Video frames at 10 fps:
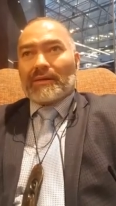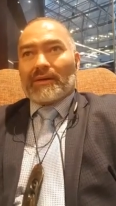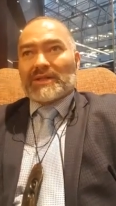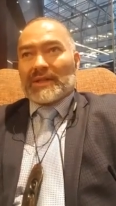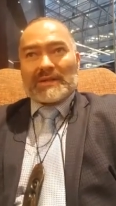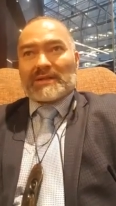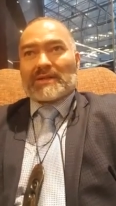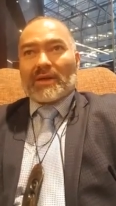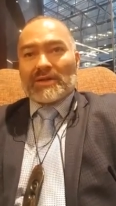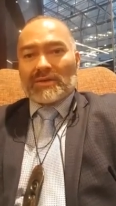just
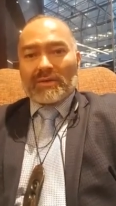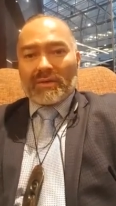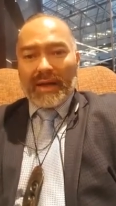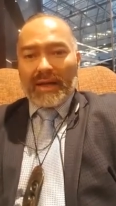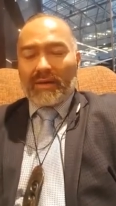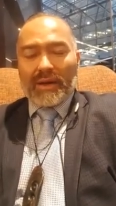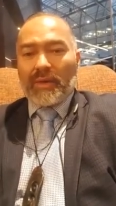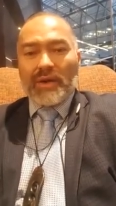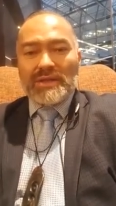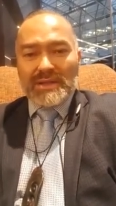social
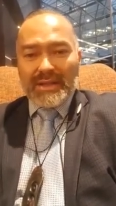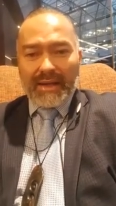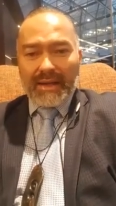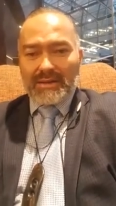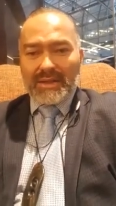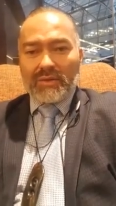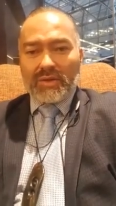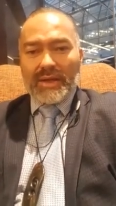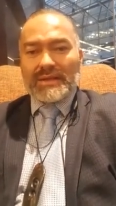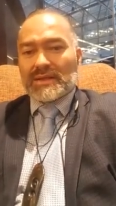emergency housing or
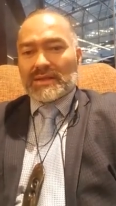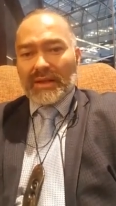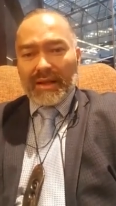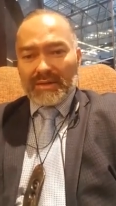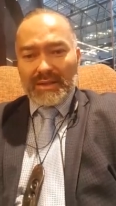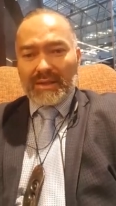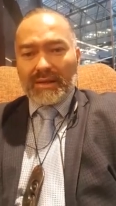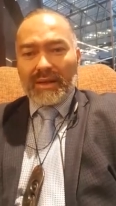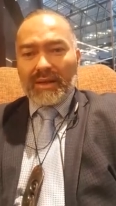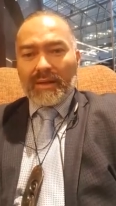transition housing,
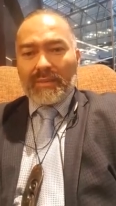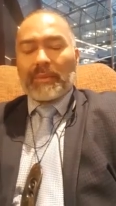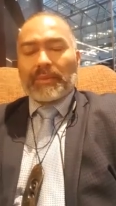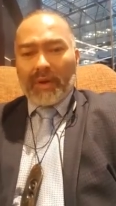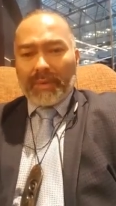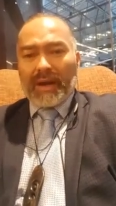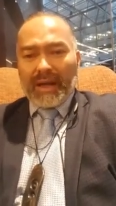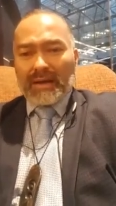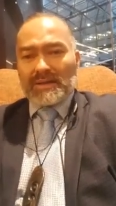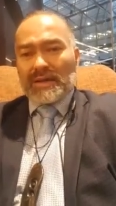but proper
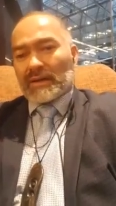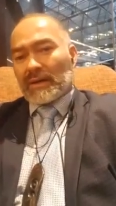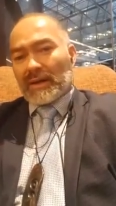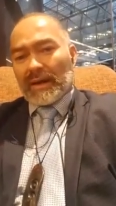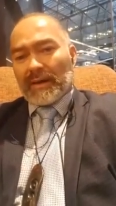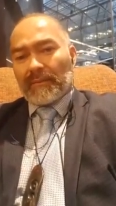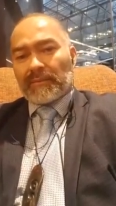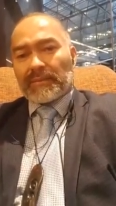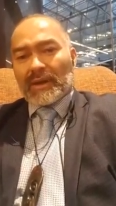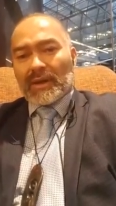housing. I
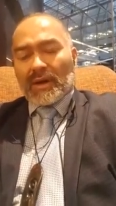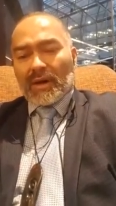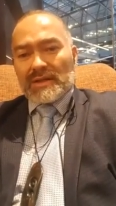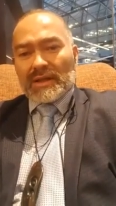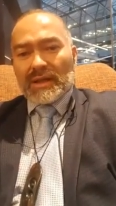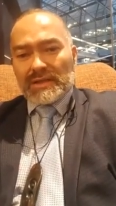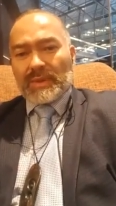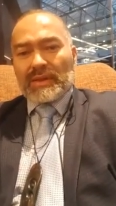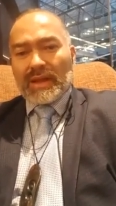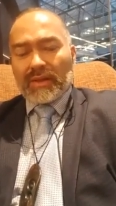was in
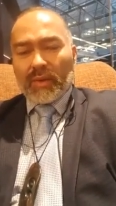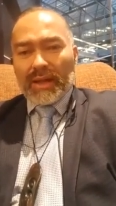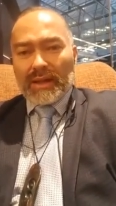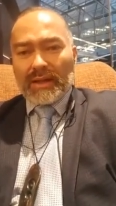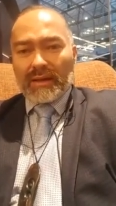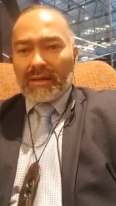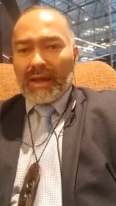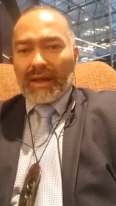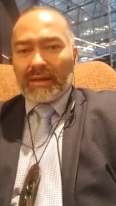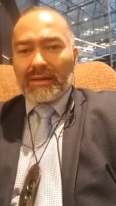Gisborne the other week
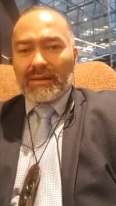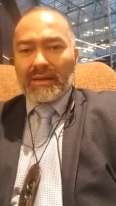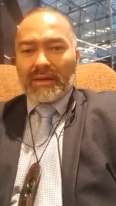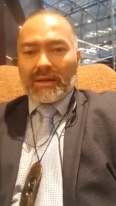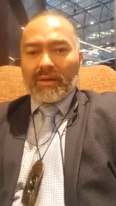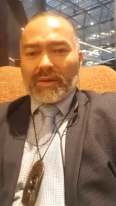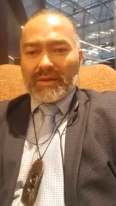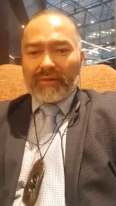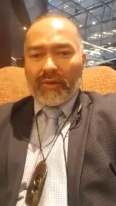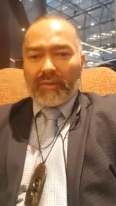and was
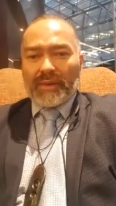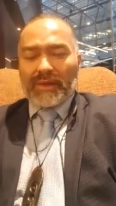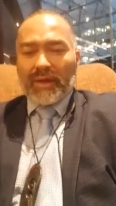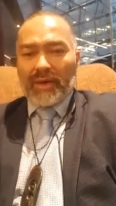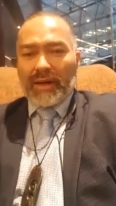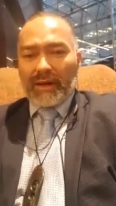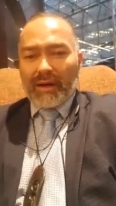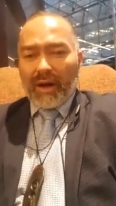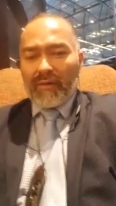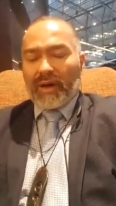informed that there are
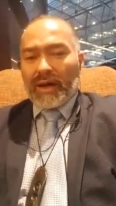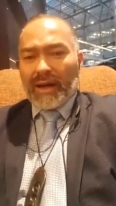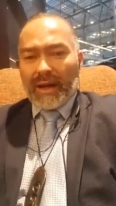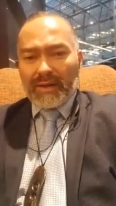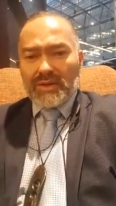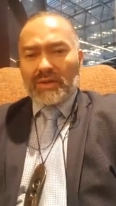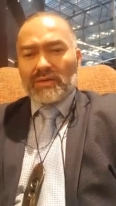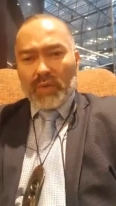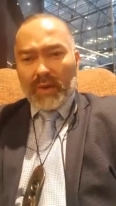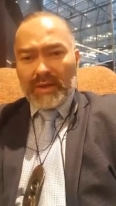over
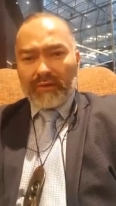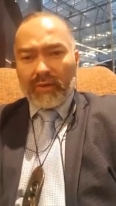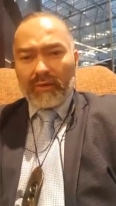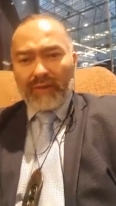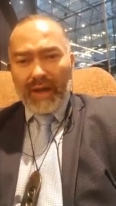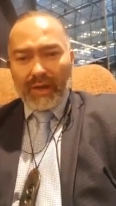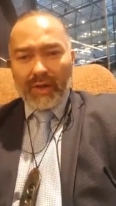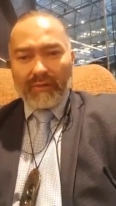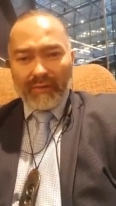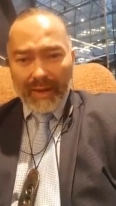124
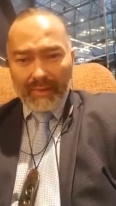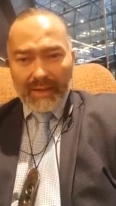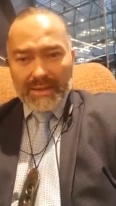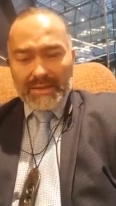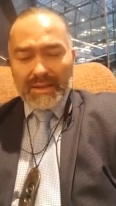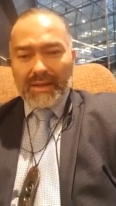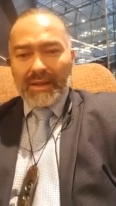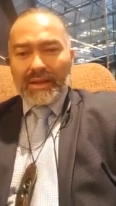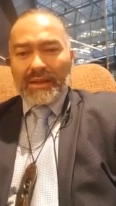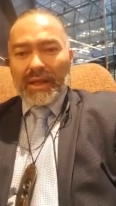whānau families
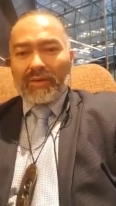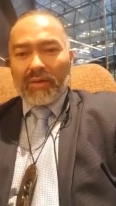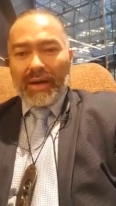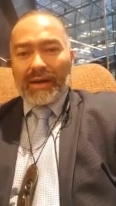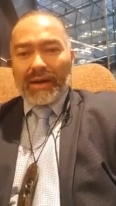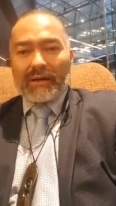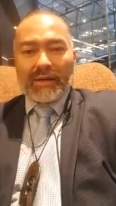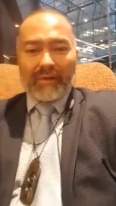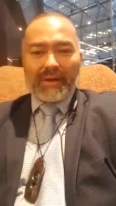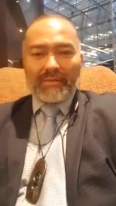that are right now
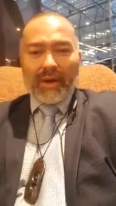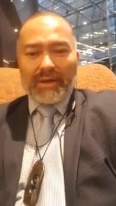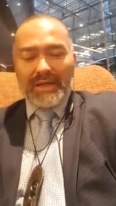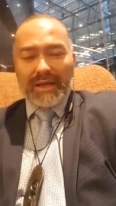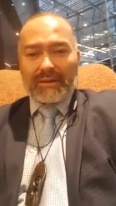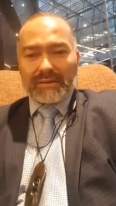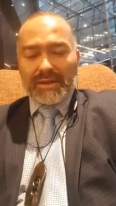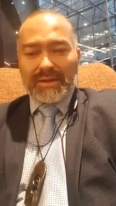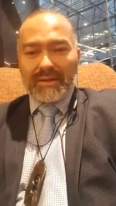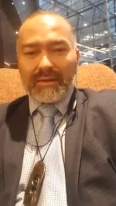living in motels